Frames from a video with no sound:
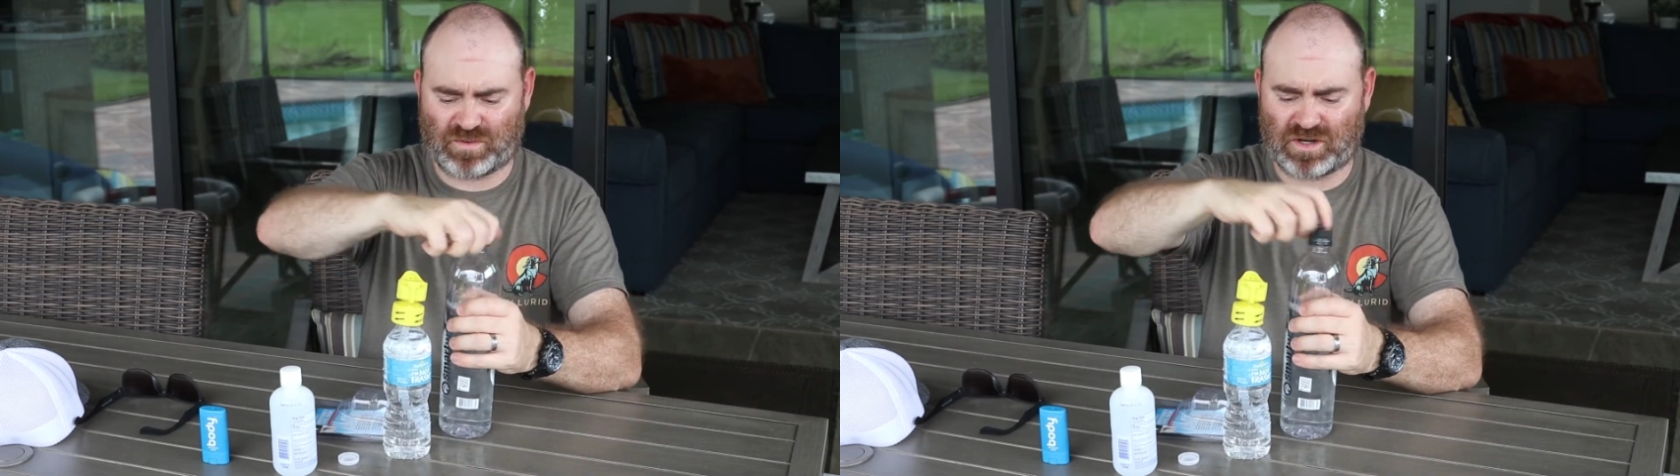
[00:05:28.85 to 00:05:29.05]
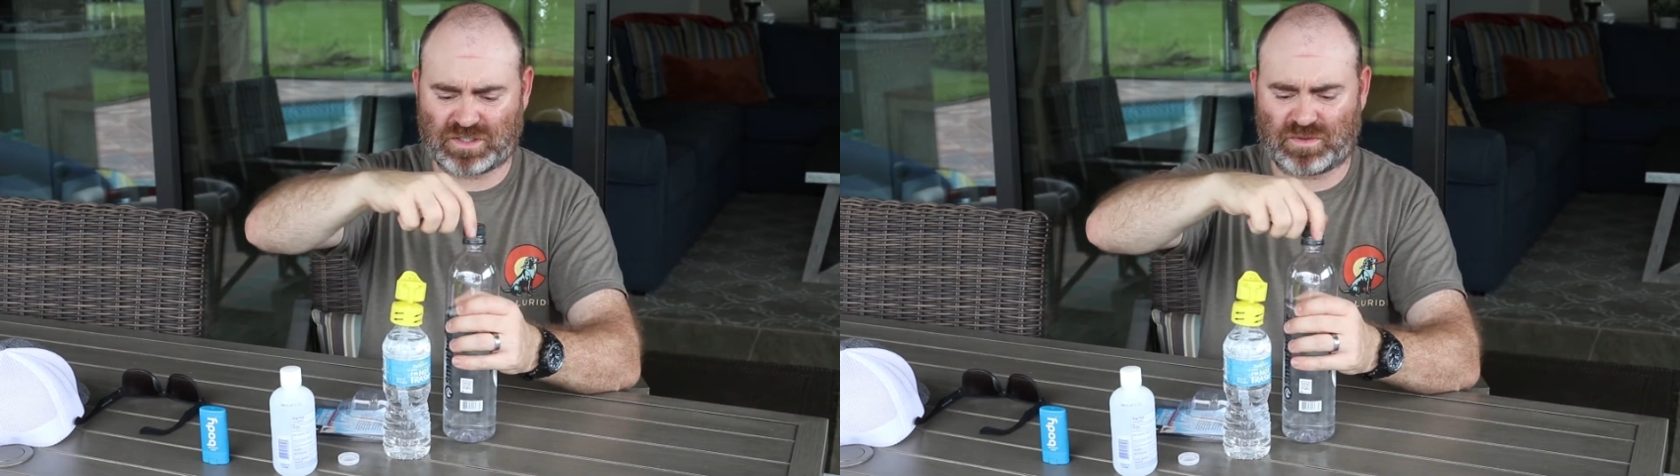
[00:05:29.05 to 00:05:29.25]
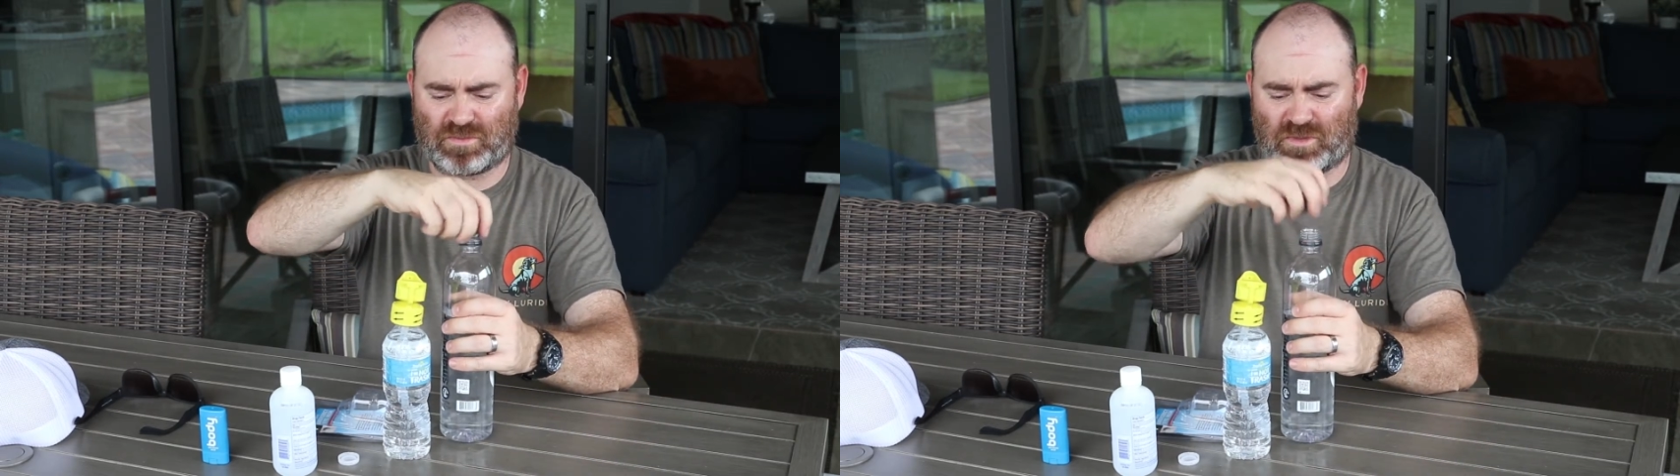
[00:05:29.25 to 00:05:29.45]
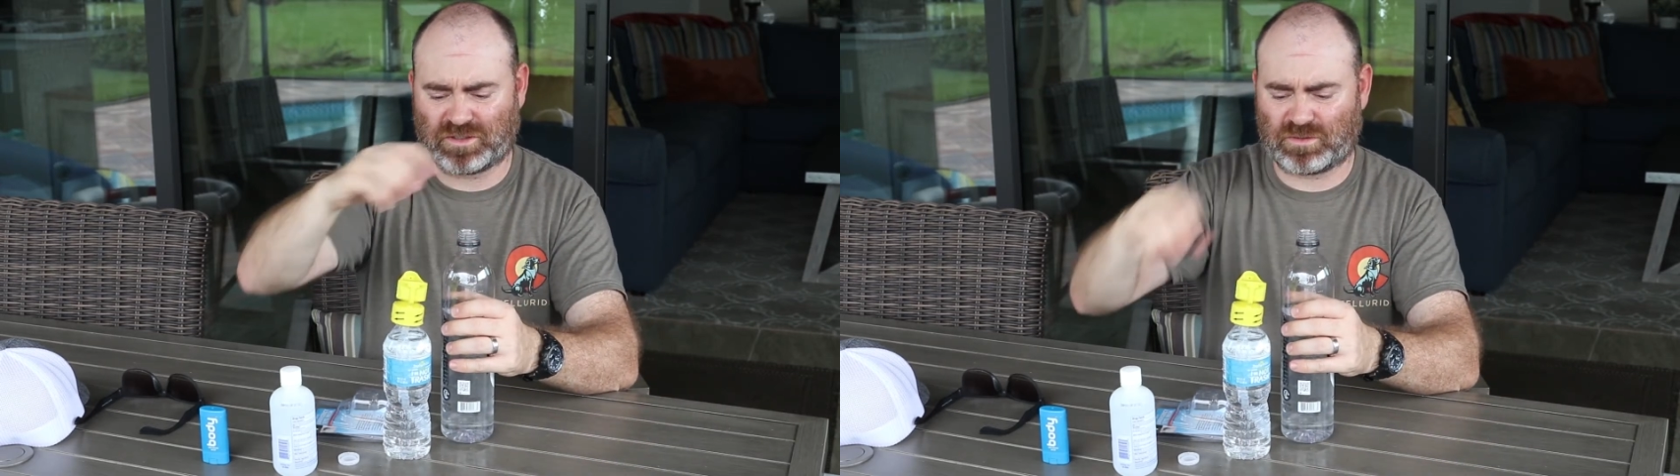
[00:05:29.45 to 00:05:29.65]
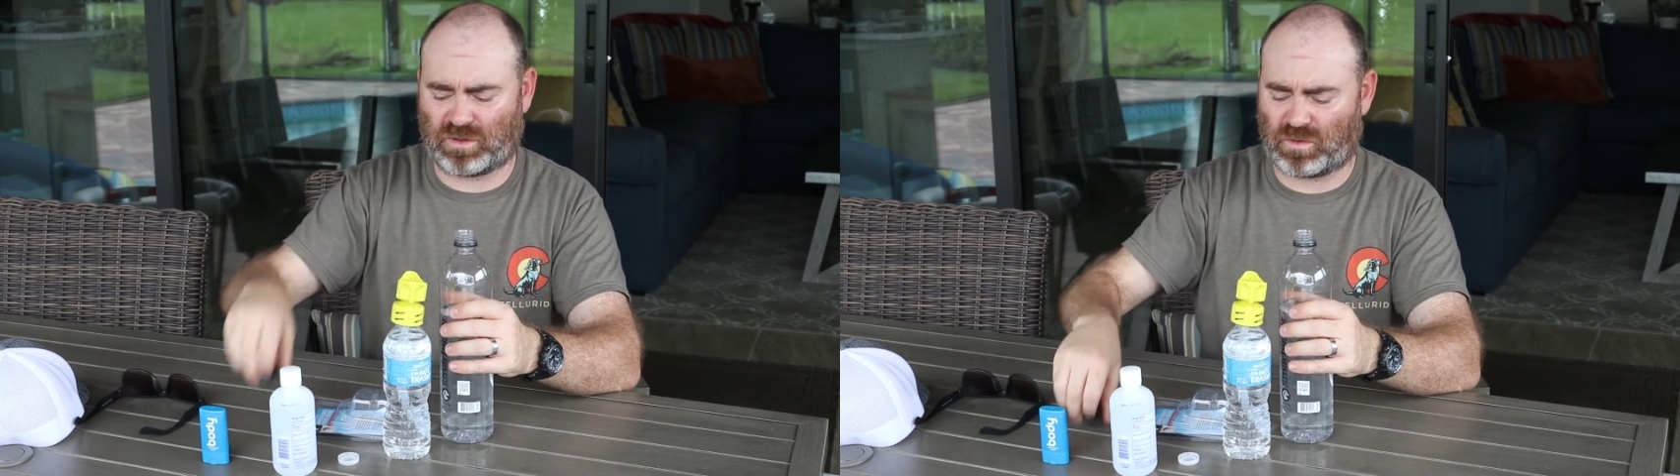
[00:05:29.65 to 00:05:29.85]
works with
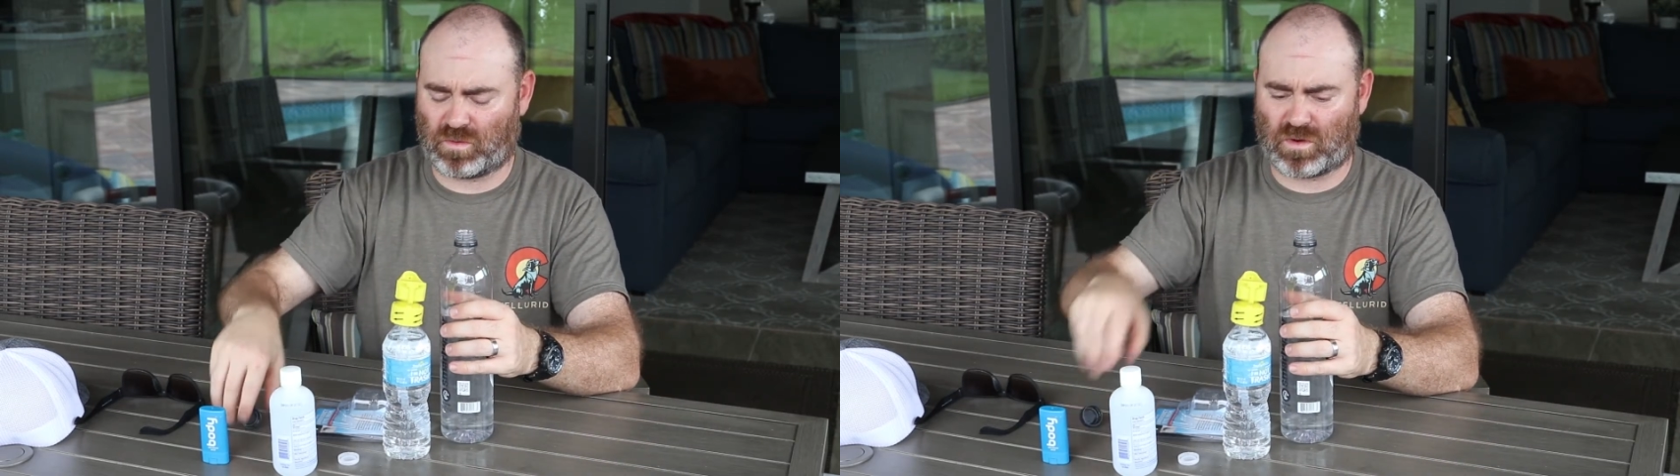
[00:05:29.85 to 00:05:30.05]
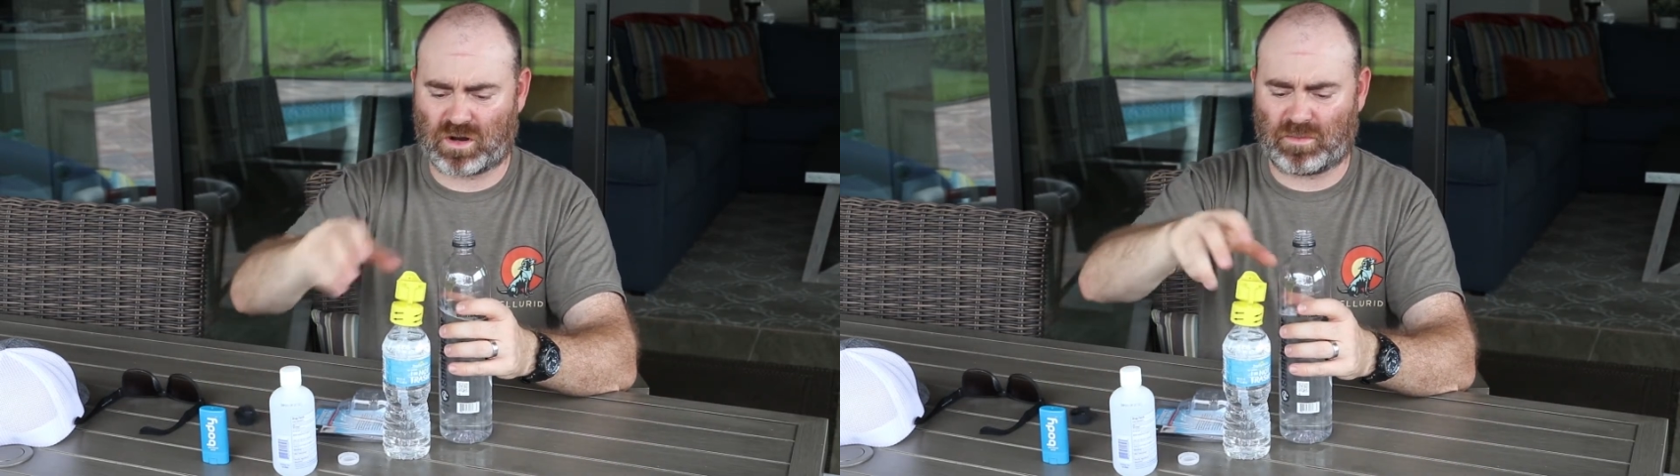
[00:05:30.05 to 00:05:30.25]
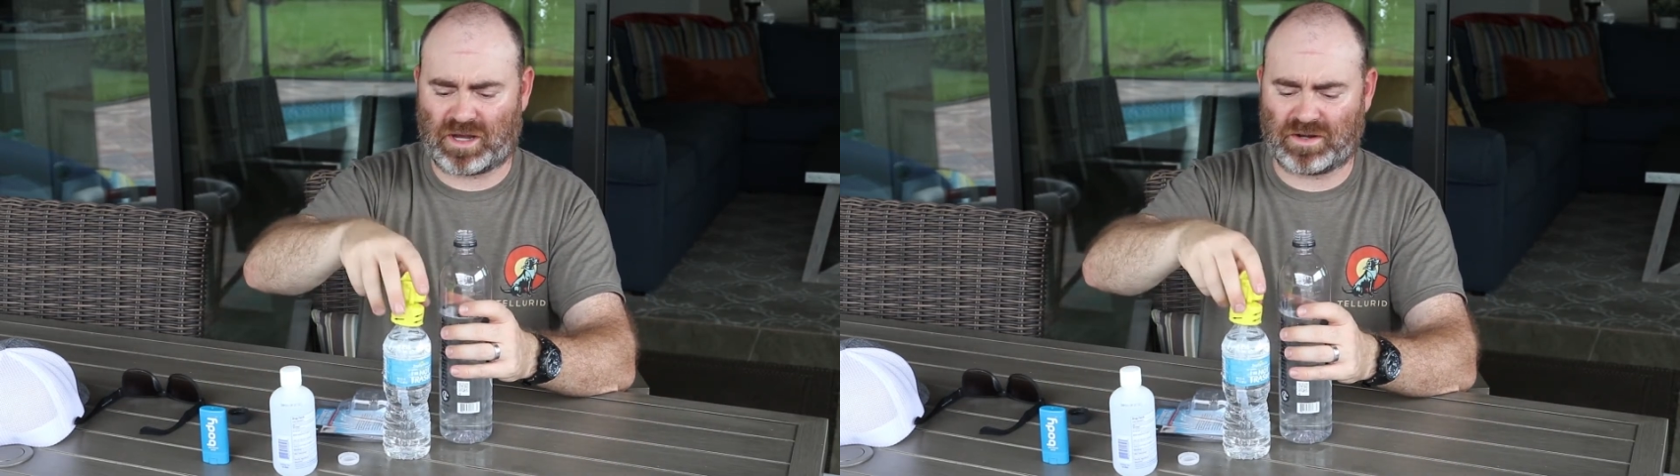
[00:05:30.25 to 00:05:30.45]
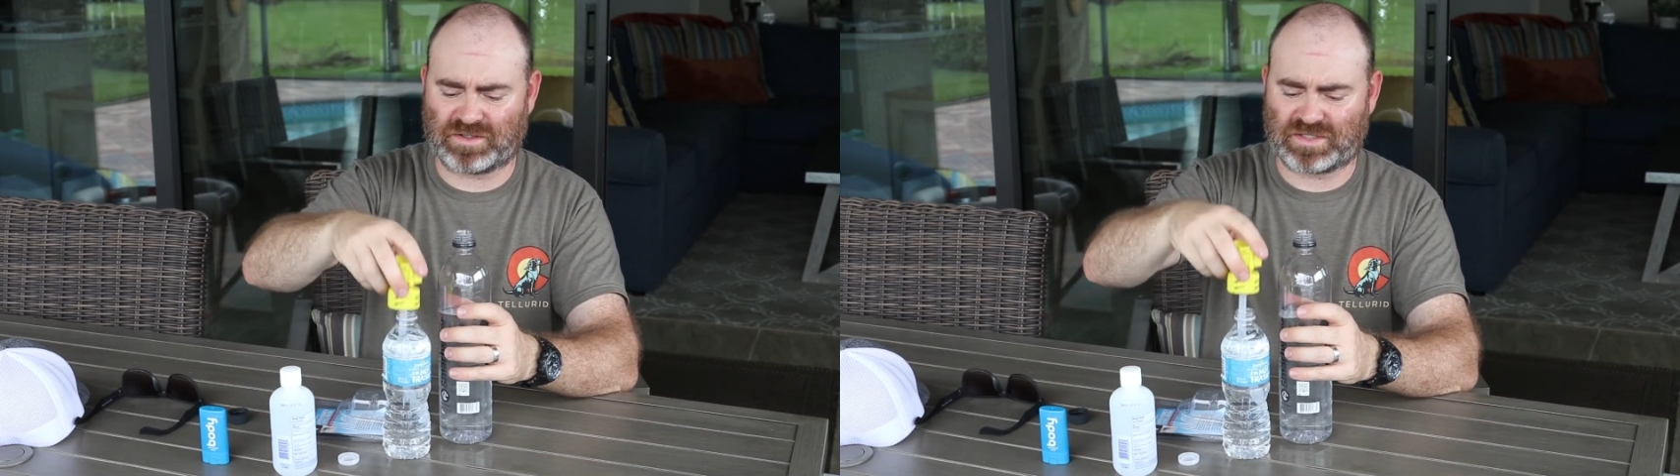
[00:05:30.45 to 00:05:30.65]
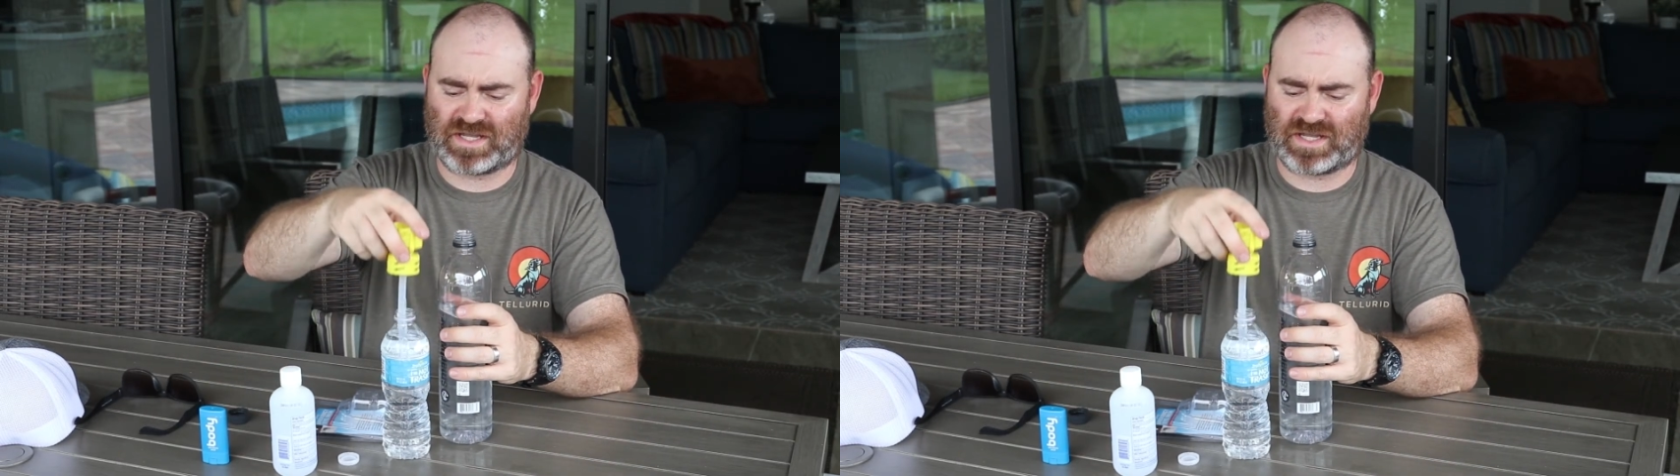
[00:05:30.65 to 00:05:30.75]
multiple water bottles.